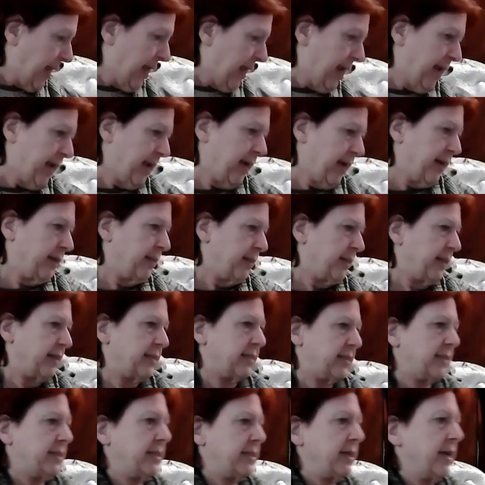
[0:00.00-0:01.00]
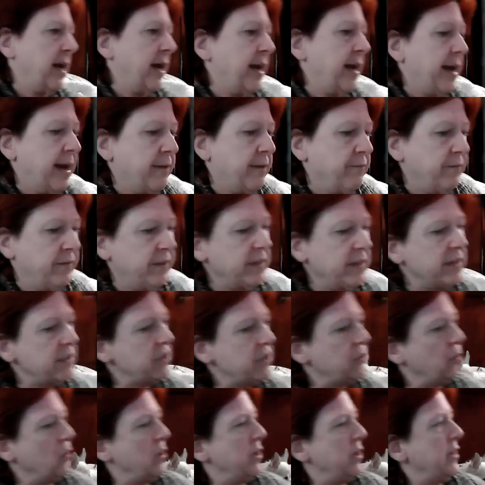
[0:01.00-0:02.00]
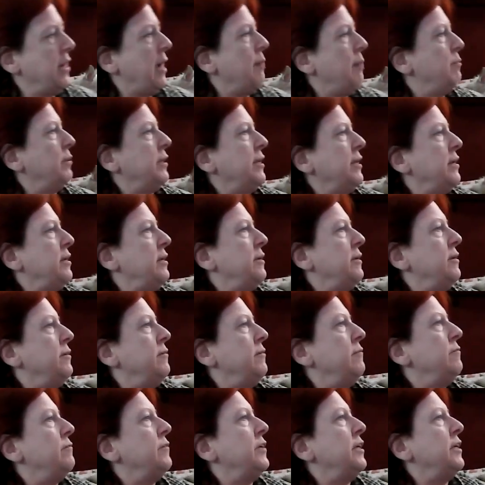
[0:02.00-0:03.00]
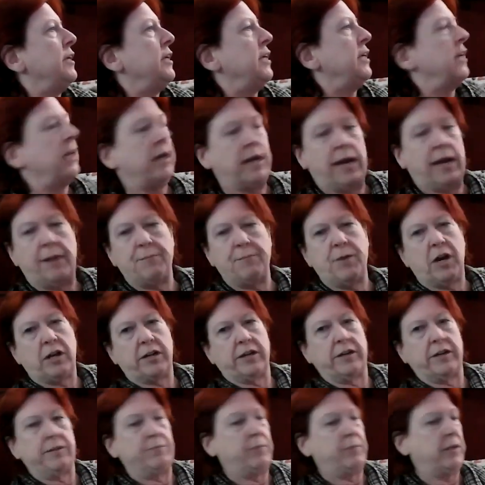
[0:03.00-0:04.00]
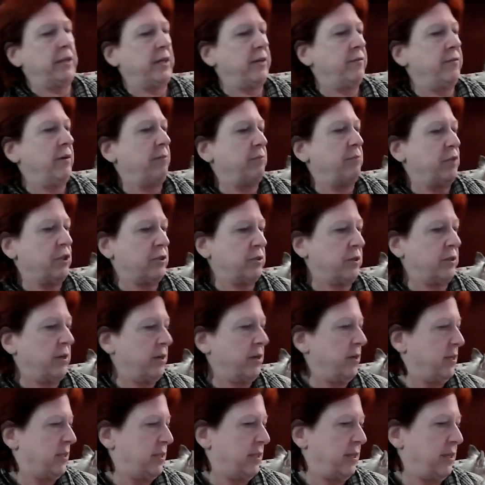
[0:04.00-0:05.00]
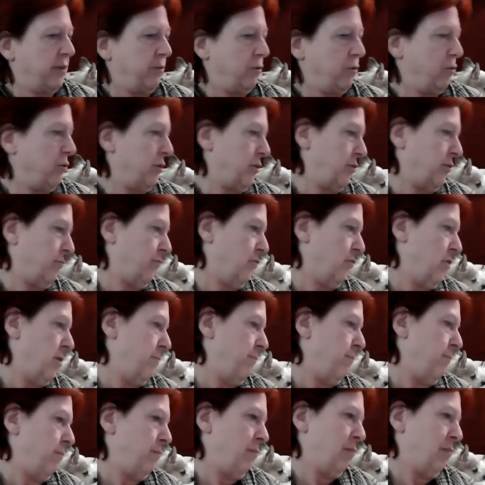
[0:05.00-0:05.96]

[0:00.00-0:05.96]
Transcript: And let's see. I have this one, I believe. I'm not going to believe. I'm just going to see who it's from.